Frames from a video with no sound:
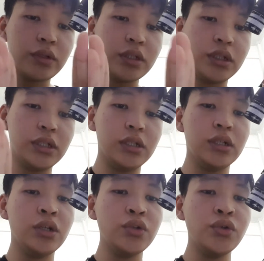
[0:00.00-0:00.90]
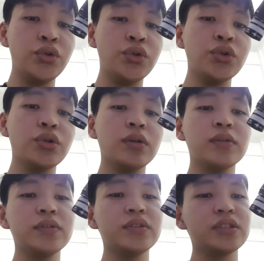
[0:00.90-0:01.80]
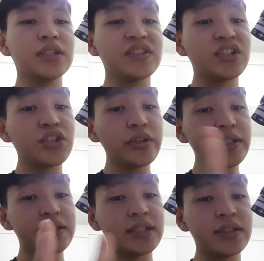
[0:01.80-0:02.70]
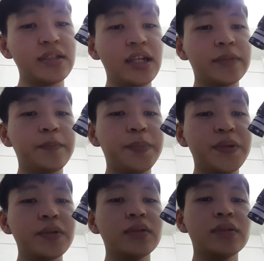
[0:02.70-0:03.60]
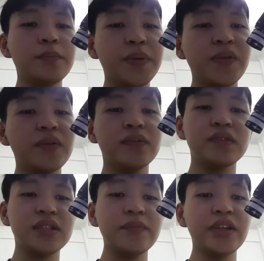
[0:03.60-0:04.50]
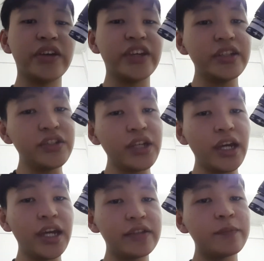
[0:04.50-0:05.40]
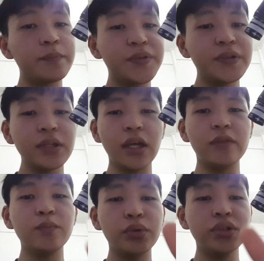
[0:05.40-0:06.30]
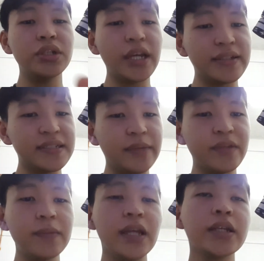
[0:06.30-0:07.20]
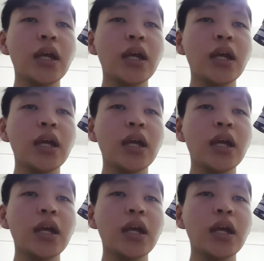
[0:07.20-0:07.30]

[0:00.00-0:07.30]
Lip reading: you just shorten it like push, push, something like that. You add push and push at the same time like